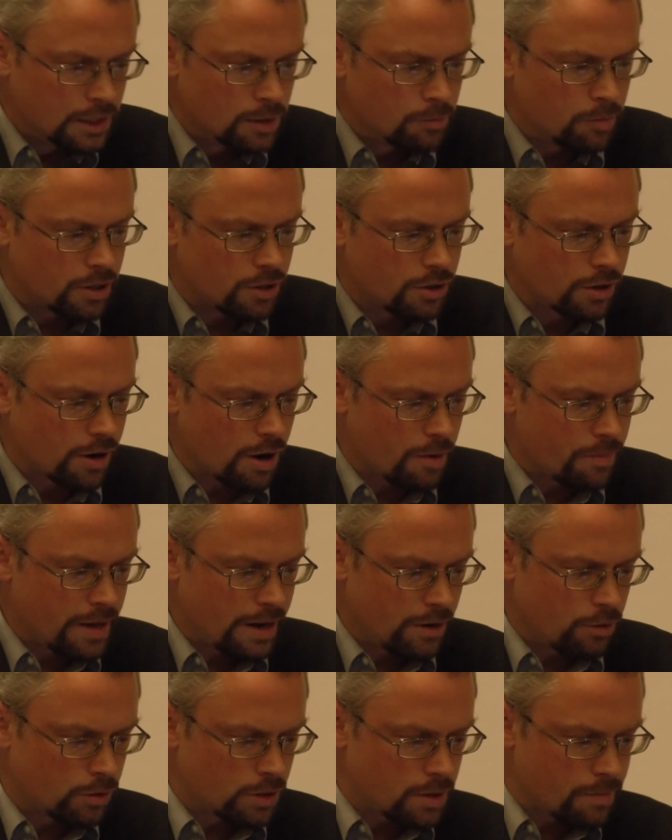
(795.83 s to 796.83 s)
but took up
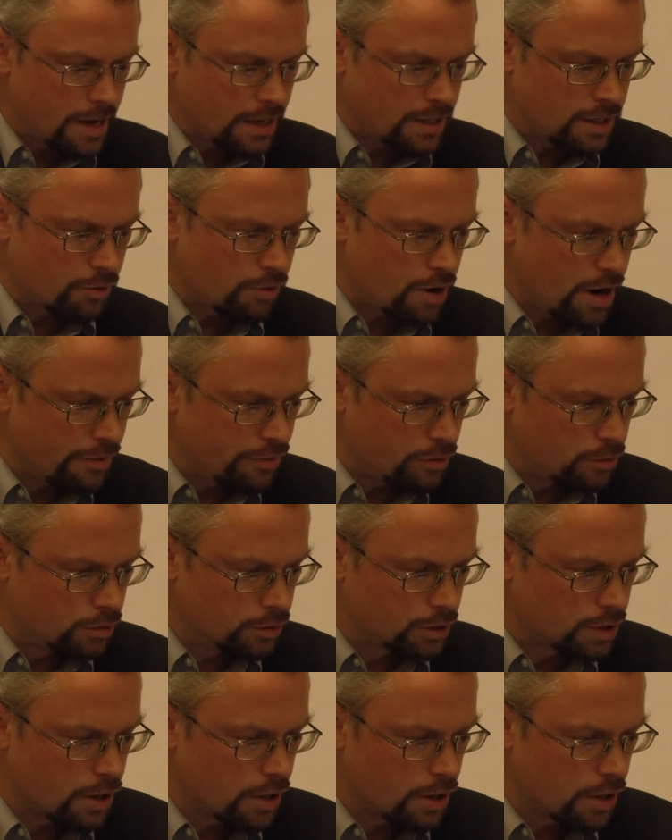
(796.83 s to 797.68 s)
their automatic rifles,